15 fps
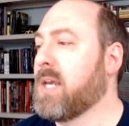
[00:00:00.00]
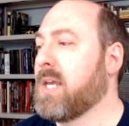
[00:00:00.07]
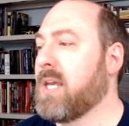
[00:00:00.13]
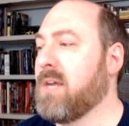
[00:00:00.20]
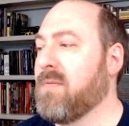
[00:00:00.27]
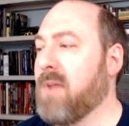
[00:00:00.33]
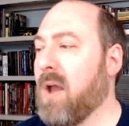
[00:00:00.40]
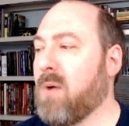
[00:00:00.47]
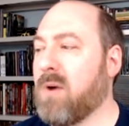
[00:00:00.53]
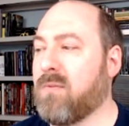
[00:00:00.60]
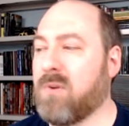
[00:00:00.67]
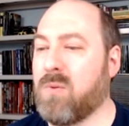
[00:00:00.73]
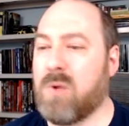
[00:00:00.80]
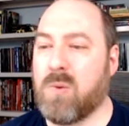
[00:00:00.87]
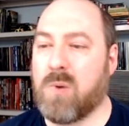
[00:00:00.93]
If,
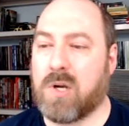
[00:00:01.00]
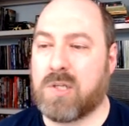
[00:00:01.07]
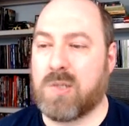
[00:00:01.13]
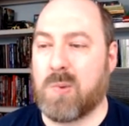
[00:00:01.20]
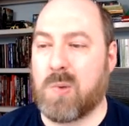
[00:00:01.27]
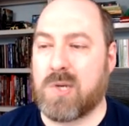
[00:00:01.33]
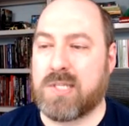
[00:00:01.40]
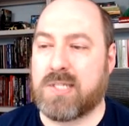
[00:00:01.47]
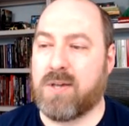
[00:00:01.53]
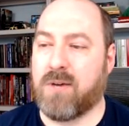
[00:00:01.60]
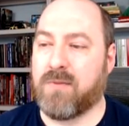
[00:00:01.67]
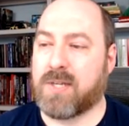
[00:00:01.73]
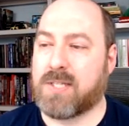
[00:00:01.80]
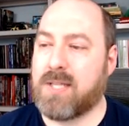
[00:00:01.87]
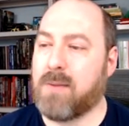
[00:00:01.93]
however, we work towards
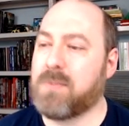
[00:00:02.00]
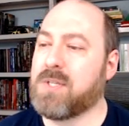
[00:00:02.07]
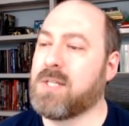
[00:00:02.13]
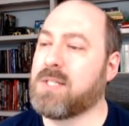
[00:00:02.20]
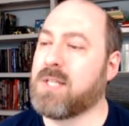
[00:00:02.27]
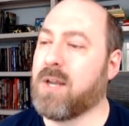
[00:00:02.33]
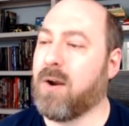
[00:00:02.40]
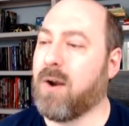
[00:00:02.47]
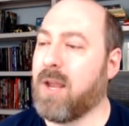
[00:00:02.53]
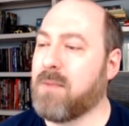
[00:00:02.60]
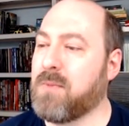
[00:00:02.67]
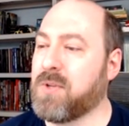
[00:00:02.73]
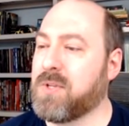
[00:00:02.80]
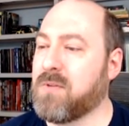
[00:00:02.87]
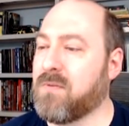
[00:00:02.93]
self-acceptance and are
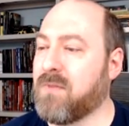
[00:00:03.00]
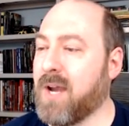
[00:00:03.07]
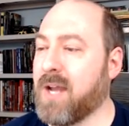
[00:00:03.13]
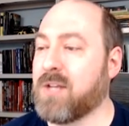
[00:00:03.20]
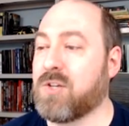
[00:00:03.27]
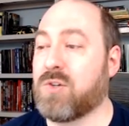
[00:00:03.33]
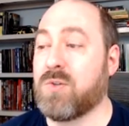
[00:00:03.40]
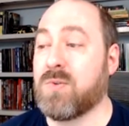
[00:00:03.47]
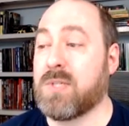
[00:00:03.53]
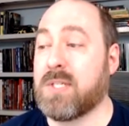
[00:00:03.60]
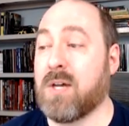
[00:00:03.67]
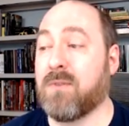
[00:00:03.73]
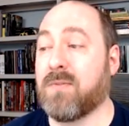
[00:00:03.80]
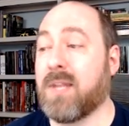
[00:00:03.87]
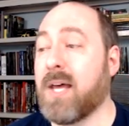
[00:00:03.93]
able to find true
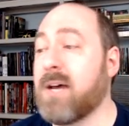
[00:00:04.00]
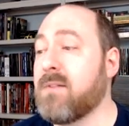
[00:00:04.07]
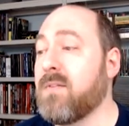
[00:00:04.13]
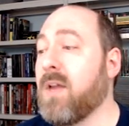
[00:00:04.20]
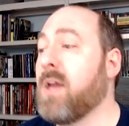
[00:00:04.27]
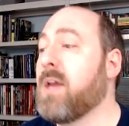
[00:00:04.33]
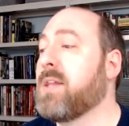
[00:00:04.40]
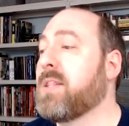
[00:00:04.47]
self-love,